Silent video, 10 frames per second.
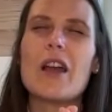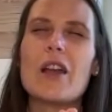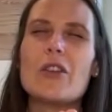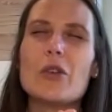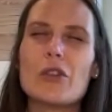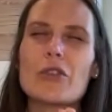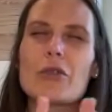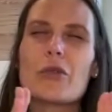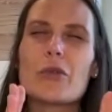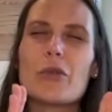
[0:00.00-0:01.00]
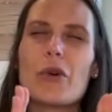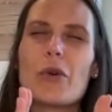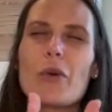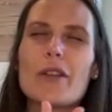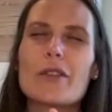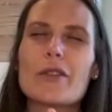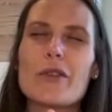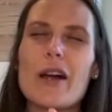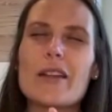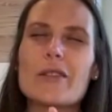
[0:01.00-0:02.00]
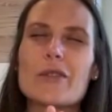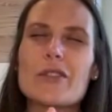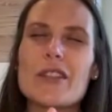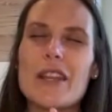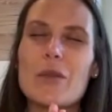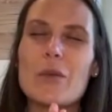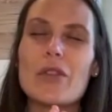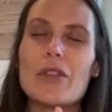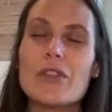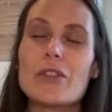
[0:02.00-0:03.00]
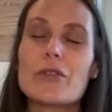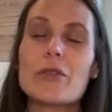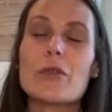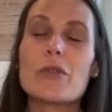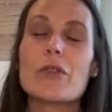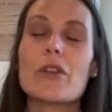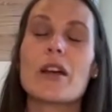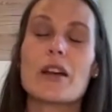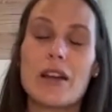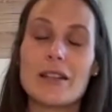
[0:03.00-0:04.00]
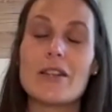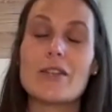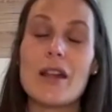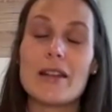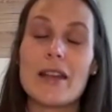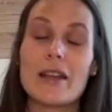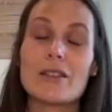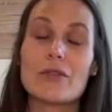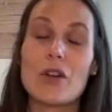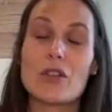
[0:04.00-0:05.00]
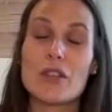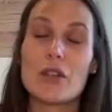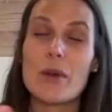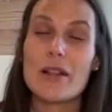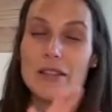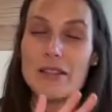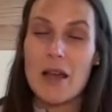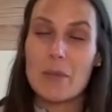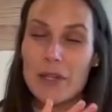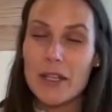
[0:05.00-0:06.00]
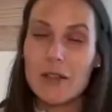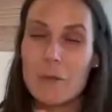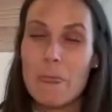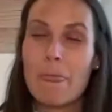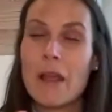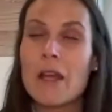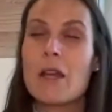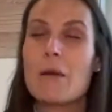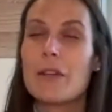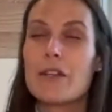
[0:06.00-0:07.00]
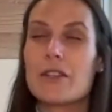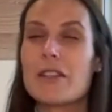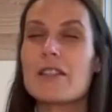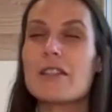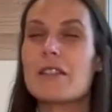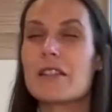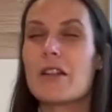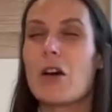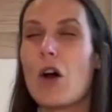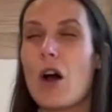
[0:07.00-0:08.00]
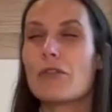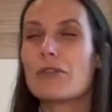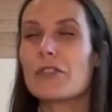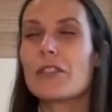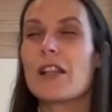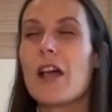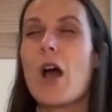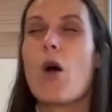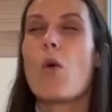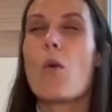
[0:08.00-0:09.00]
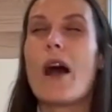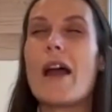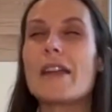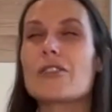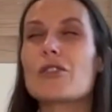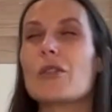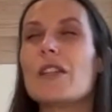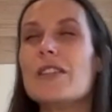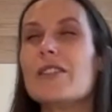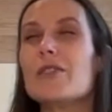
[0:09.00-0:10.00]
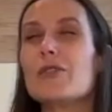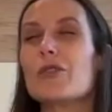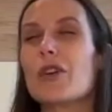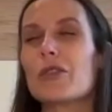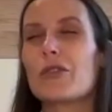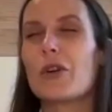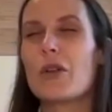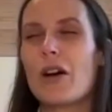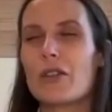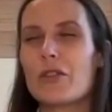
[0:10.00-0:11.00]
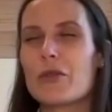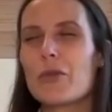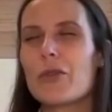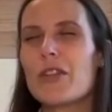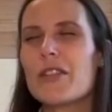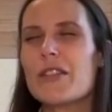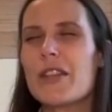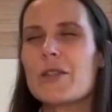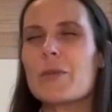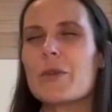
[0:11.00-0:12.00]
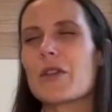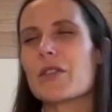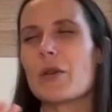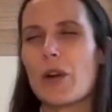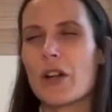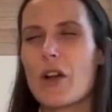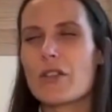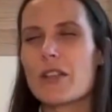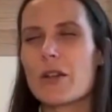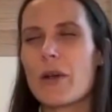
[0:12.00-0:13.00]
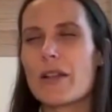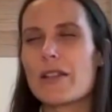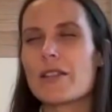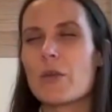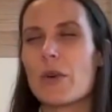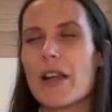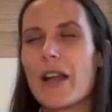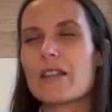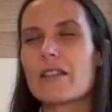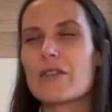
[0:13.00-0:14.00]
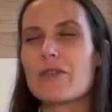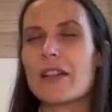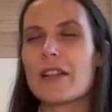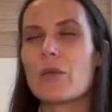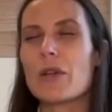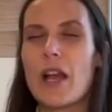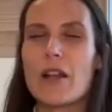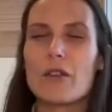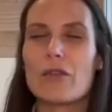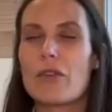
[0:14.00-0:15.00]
your truth or when you try to stay within your truth, and then you had negative consequences happening, because this is then often why it's so easy to not follow our truth these days, because there were consequences, they were negative, and then we kind of,